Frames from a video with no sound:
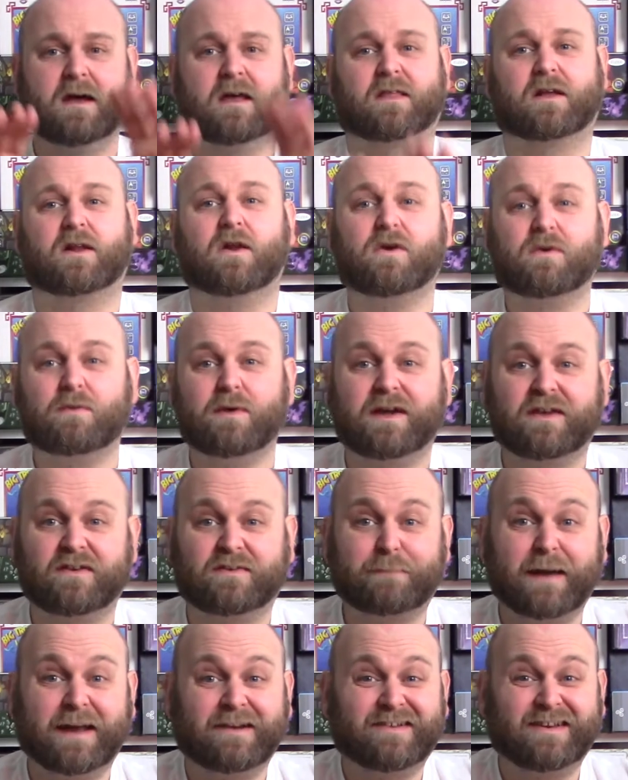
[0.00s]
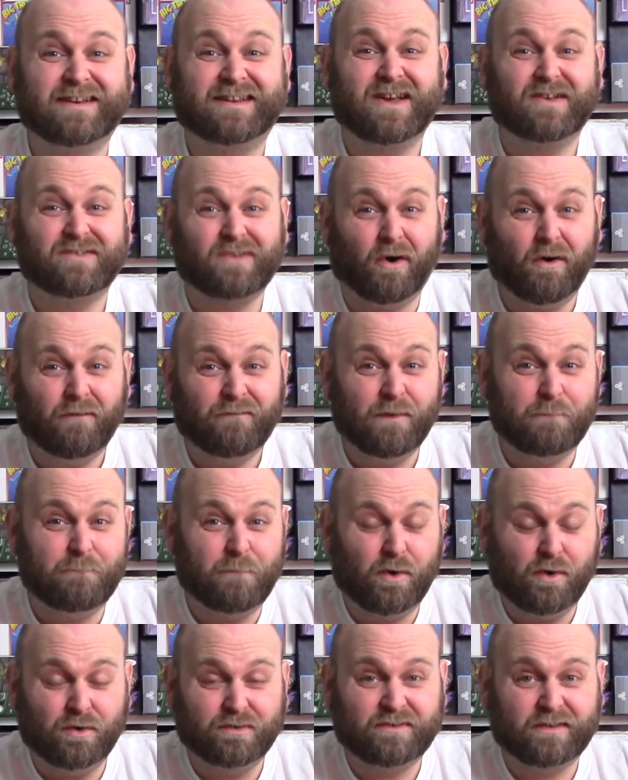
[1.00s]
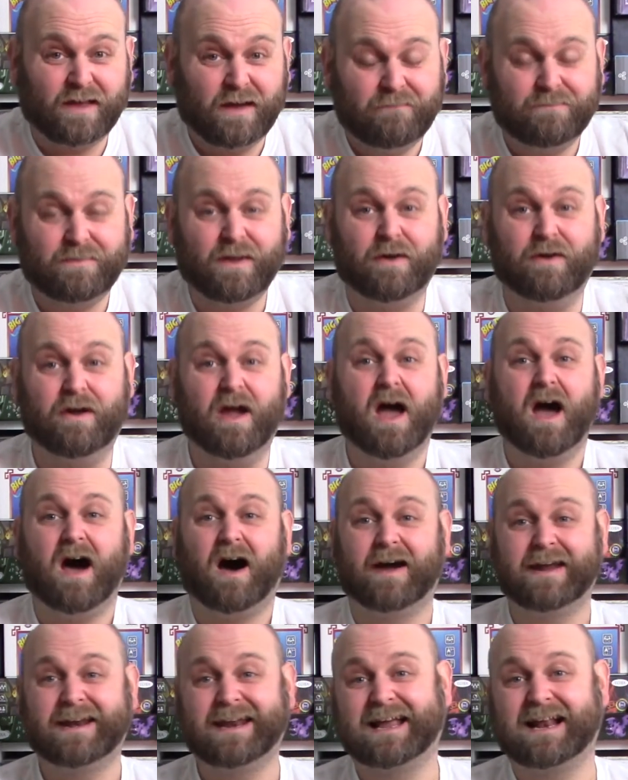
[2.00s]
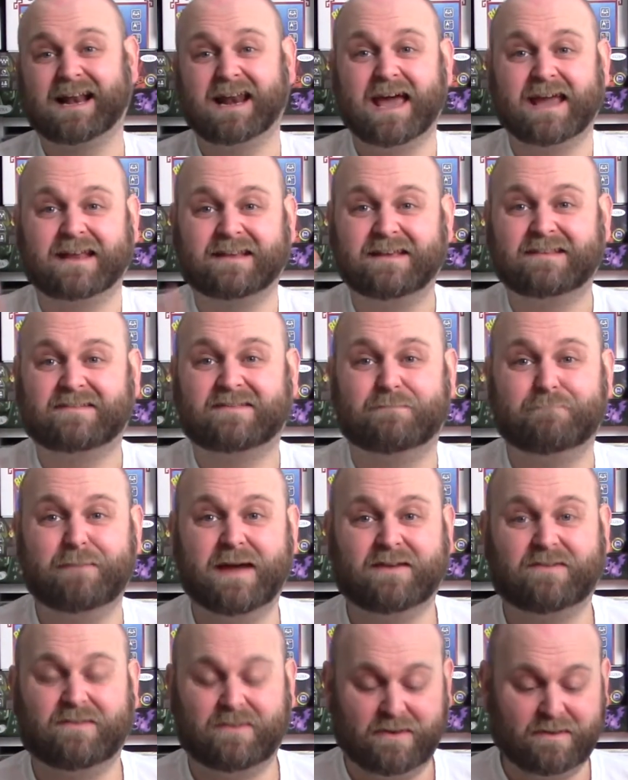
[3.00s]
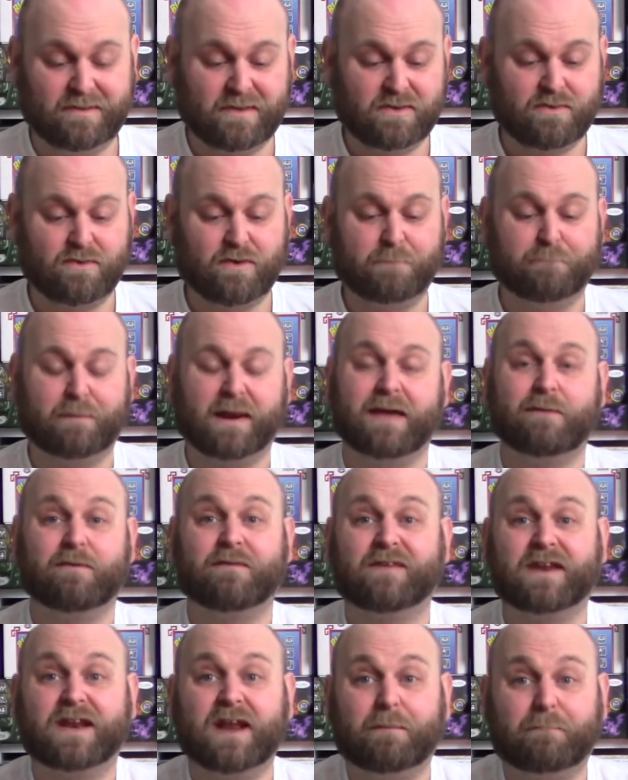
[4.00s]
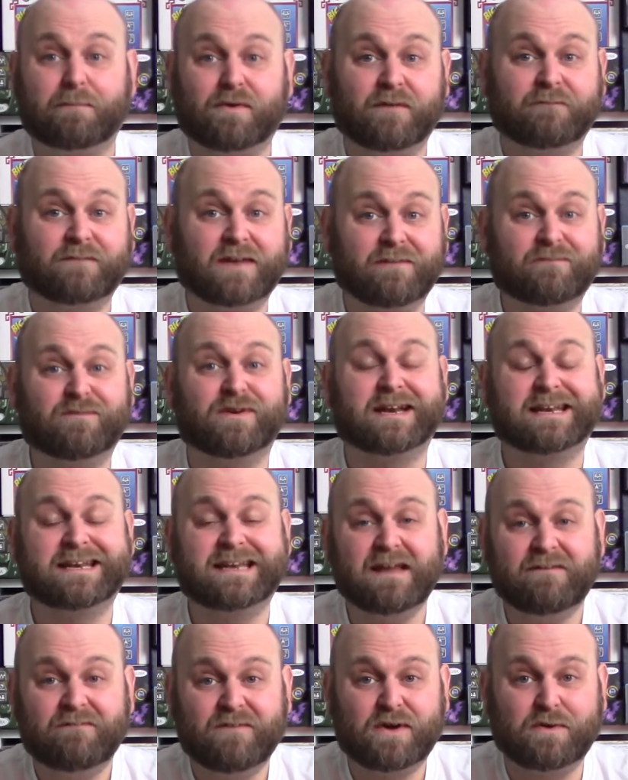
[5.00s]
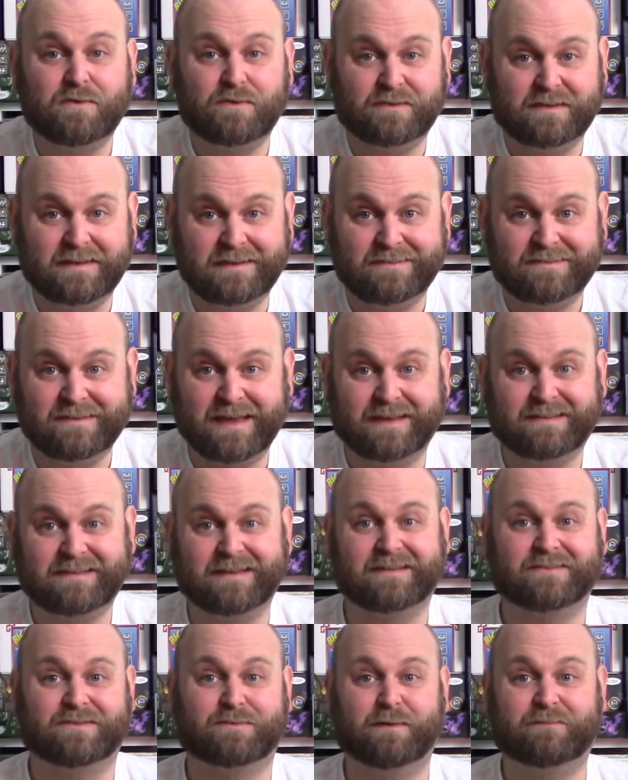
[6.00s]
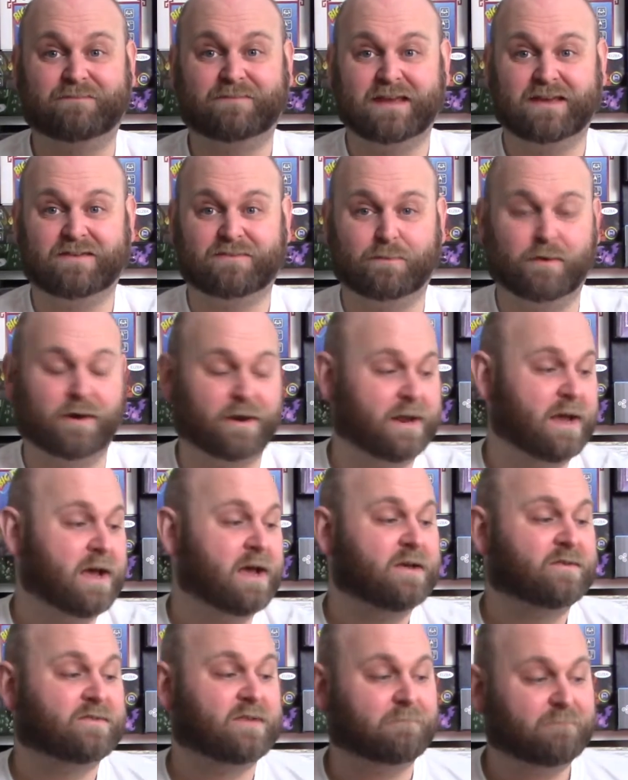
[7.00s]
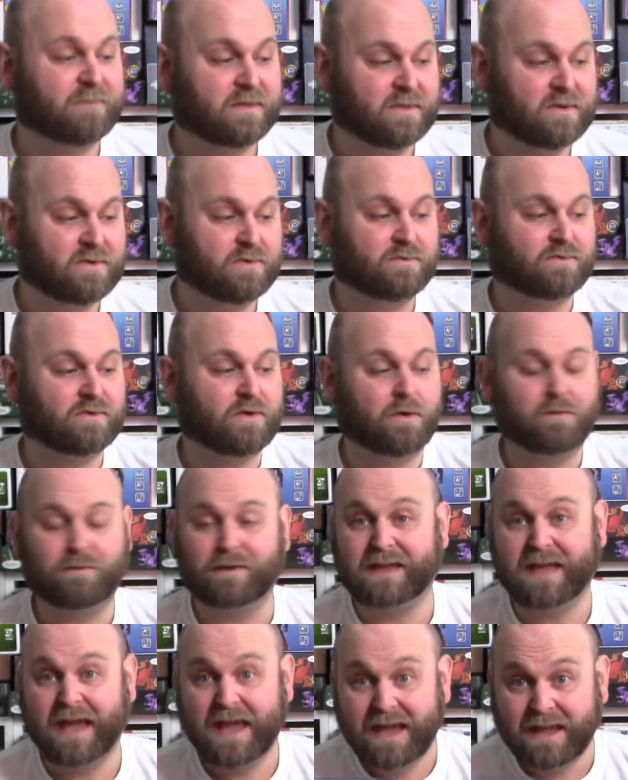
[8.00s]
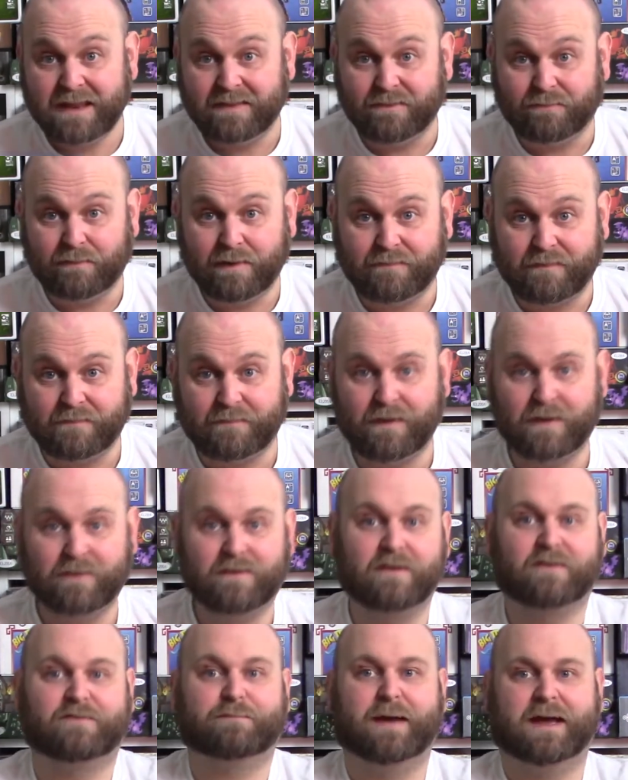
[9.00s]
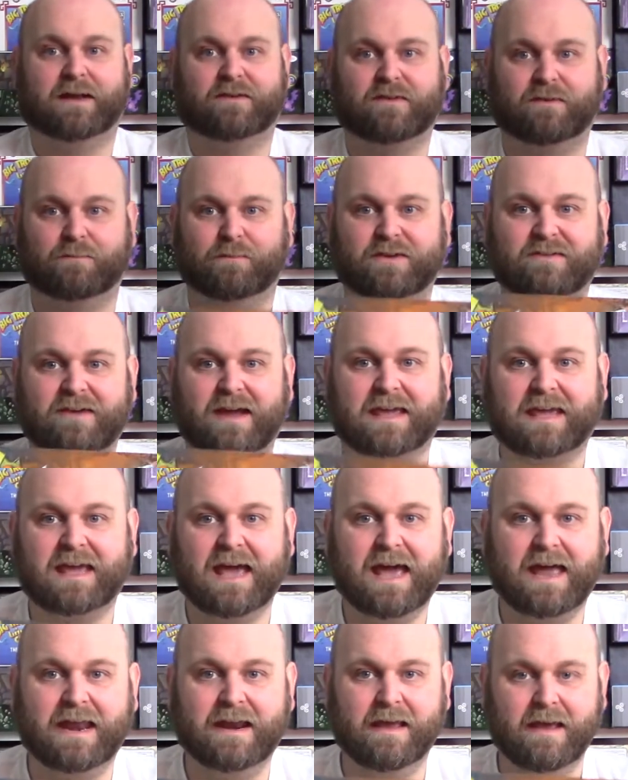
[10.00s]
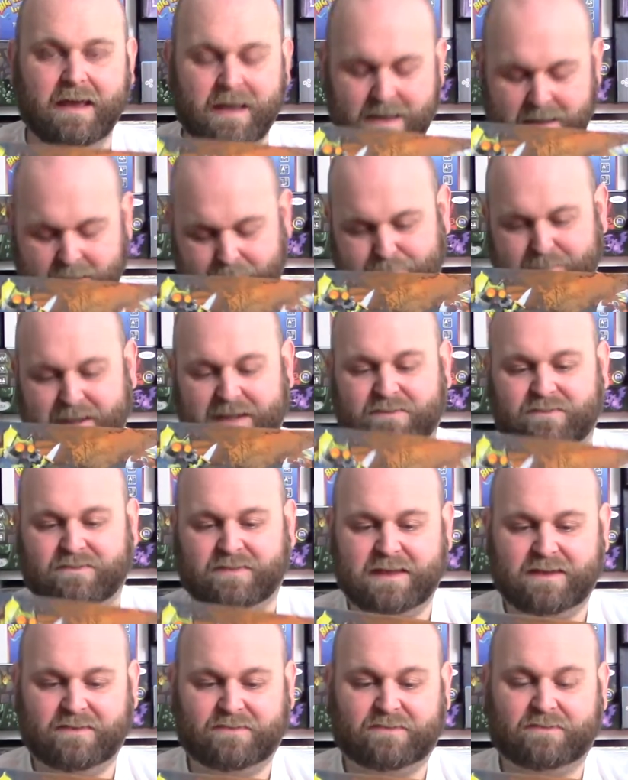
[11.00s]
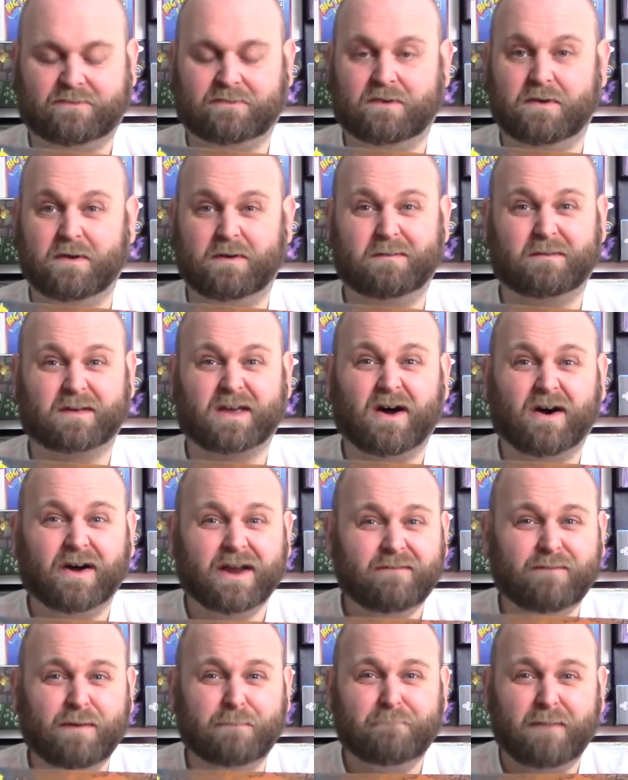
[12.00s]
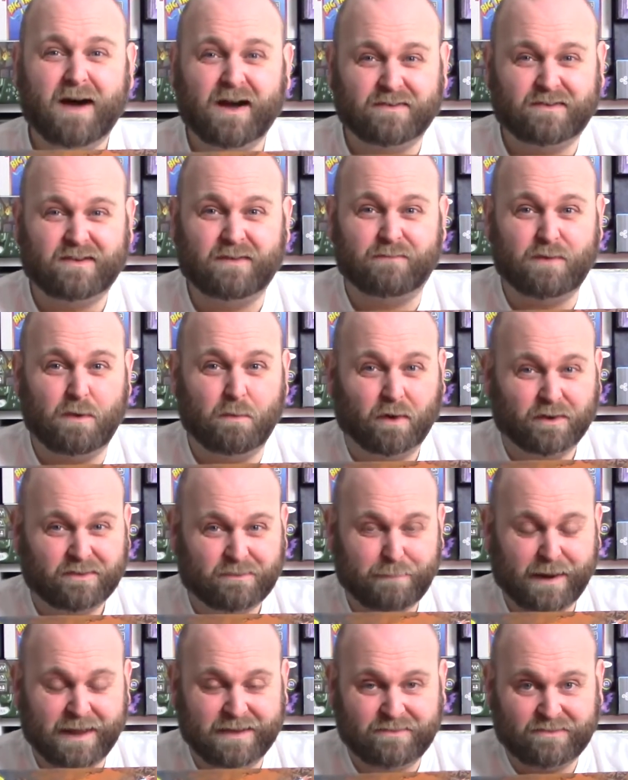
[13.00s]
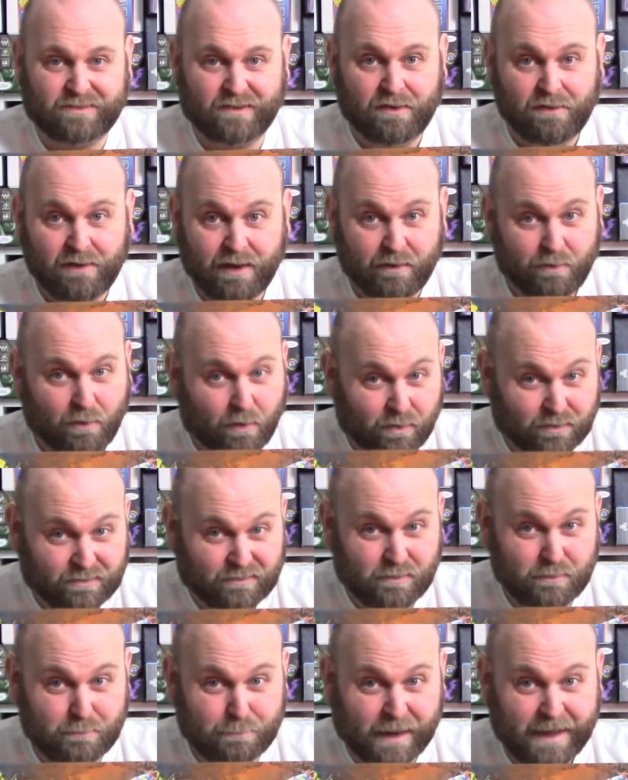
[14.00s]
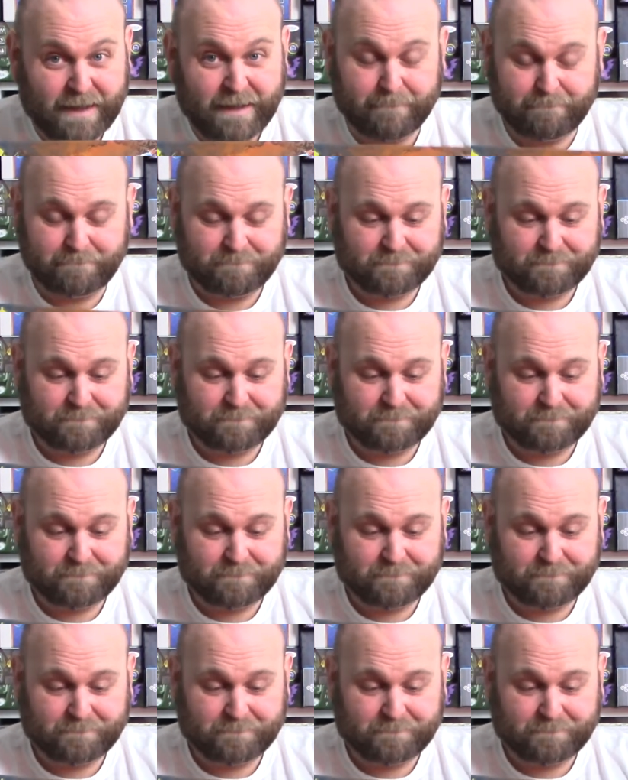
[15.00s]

The Clockwork expansion does offer more stuff though. I neglected to mention that you can play with a number of different difficulty settings with this one, something that you don't get in the Riverfolk expansion, which again makes this kind of a must if you want to play solo or 2-player.